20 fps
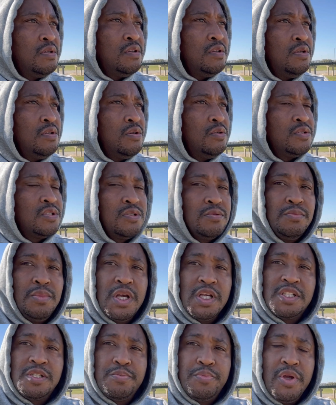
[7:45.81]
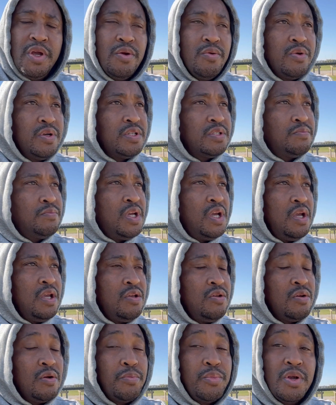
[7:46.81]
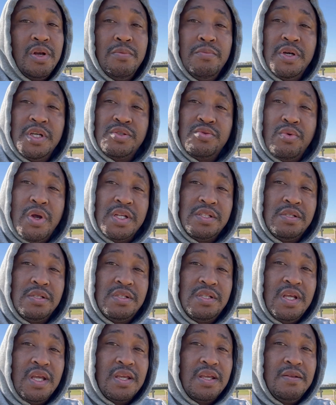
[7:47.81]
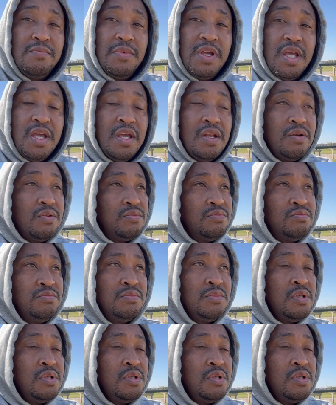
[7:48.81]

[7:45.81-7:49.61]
and some experience, man, you can pretty much write your ticket, man, on